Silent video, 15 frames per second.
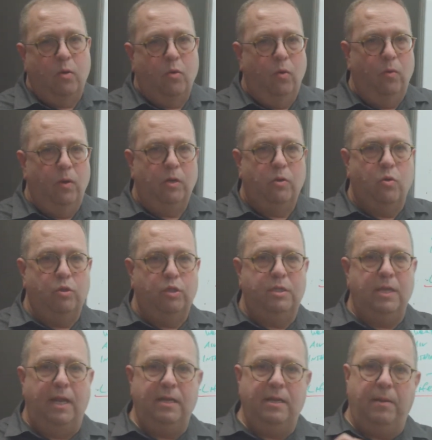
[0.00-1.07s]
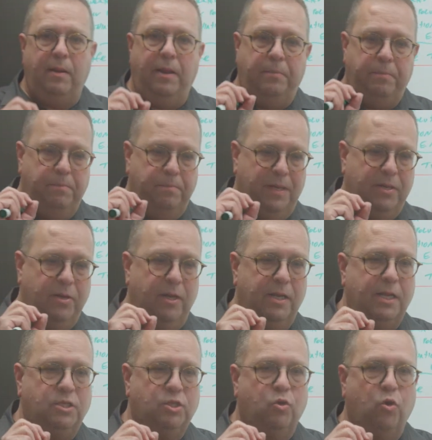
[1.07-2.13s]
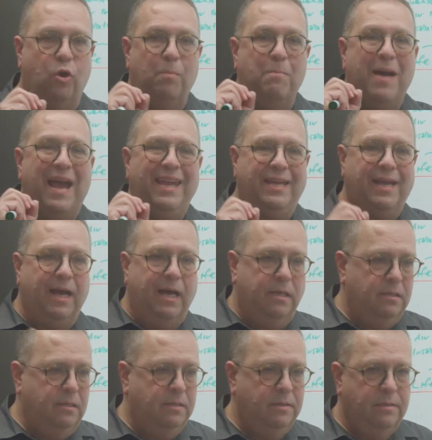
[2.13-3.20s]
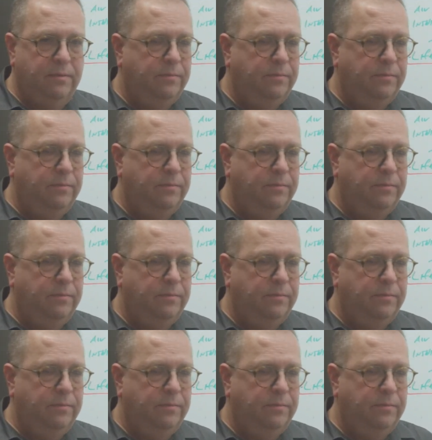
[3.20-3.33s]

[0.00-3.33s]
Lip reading: the Coolwall contain a material that's called mica.